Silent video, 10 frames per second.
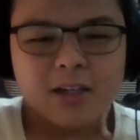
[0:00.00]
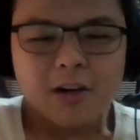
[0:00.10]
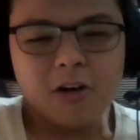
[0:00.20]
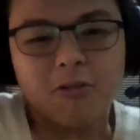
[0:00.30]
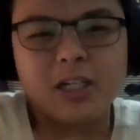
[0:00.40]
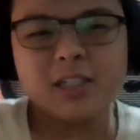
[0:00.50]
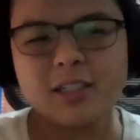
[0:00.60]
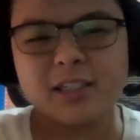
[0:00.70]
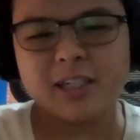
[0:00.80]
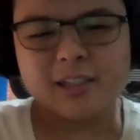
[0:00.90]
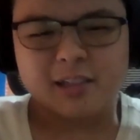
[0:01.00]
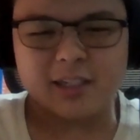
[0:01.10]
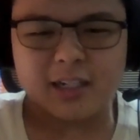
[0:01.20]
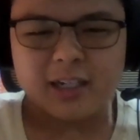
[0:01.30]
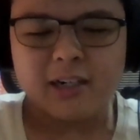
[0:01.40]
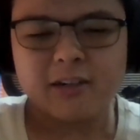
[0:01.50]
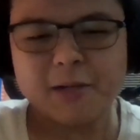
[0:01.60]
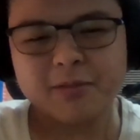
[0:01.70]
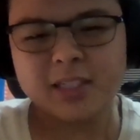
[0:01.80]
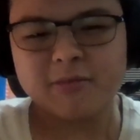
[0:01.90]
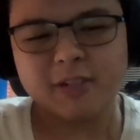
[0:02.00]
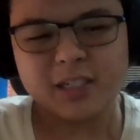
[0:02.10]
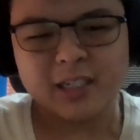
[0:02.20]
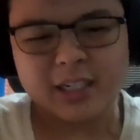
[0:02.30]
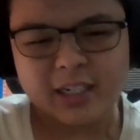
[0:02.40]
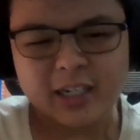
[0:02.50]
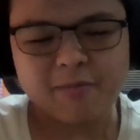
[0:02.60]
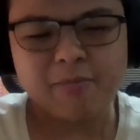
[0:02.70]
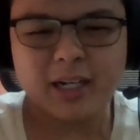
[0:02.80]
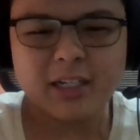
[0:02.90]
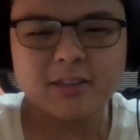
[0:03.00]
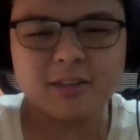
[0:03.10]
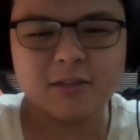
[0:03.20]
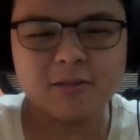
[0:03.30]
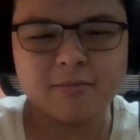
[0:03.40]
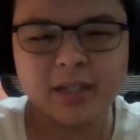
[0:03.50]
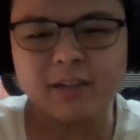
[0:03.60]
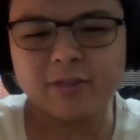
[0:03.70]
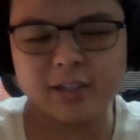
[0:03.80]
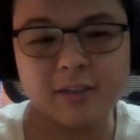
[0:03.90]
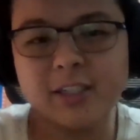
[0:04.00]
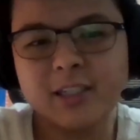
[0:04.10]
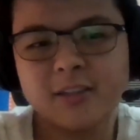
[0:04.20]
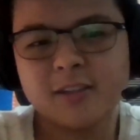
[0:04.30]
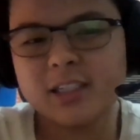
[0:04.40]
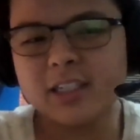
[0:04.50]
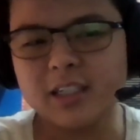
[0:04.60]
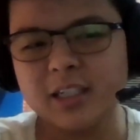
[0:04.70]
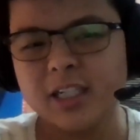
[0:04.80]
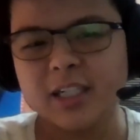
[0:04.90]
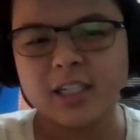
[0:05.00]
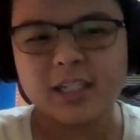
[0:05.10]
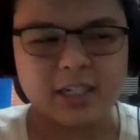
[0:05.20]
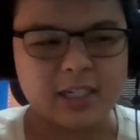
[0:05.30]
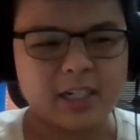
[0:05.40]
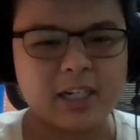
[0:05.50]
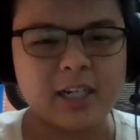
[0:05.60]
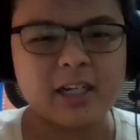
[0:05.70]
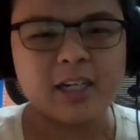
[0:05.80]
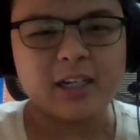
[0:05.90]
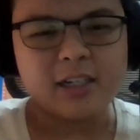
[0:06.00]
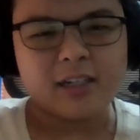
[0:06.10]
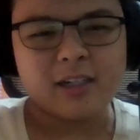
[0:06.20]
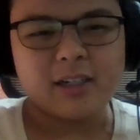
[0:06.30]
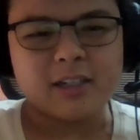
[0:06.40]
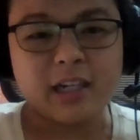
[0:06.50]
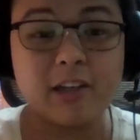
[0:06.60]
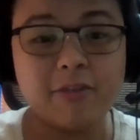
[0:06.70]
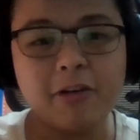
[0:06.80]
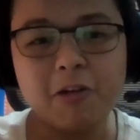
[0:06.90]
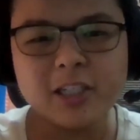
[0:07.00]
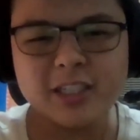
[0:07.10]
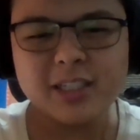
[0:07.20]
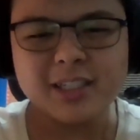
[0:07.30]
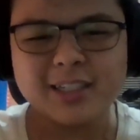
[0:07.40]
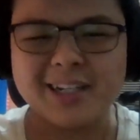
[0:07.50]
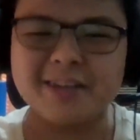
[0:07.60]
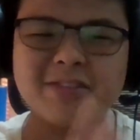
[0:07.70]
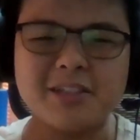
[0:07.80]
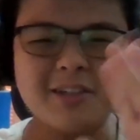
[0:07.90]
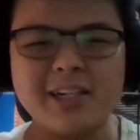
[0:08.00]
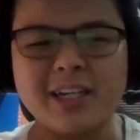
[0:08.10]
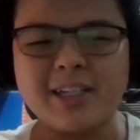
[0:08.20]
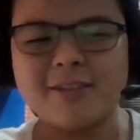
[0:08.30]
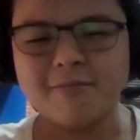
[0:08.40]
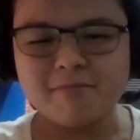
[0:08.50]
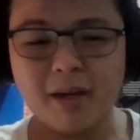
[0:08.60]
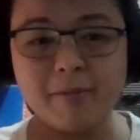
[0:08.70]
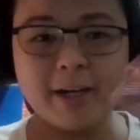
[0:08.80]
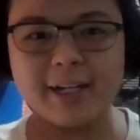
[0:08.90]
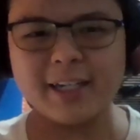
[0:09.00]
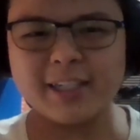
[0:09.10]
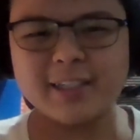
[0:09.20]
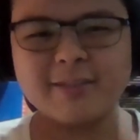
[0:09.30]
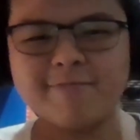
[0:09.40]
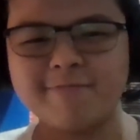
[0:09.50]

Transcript: Oh well, that's wraps up what I have planned to make for the video today, and thank you for watching, and have a good day. Bye bye.